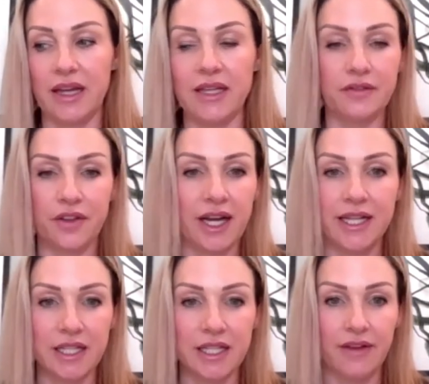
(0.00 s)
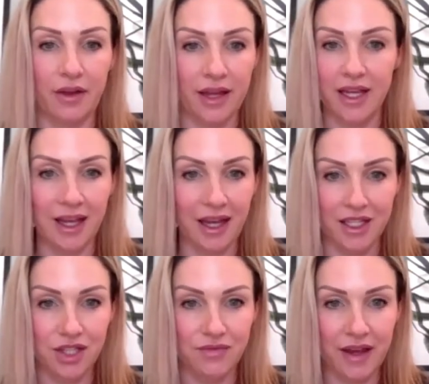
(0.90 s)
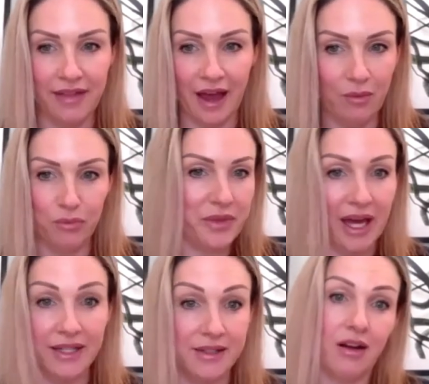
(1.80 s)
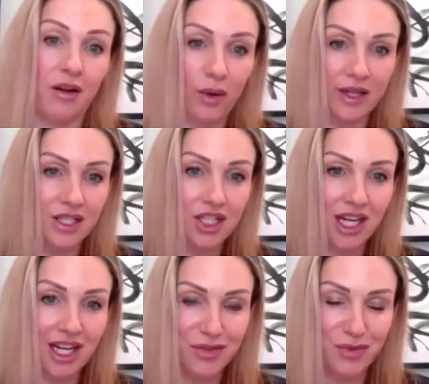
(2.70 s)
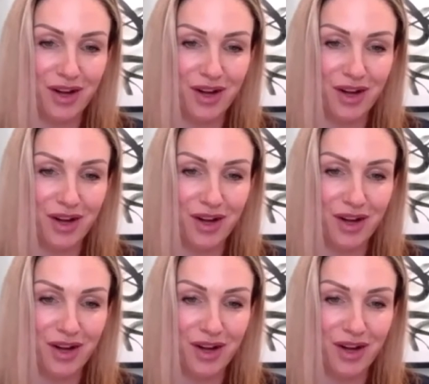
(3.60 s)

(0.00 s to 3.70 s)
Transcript: different idea of how they engage, and that is not going to change.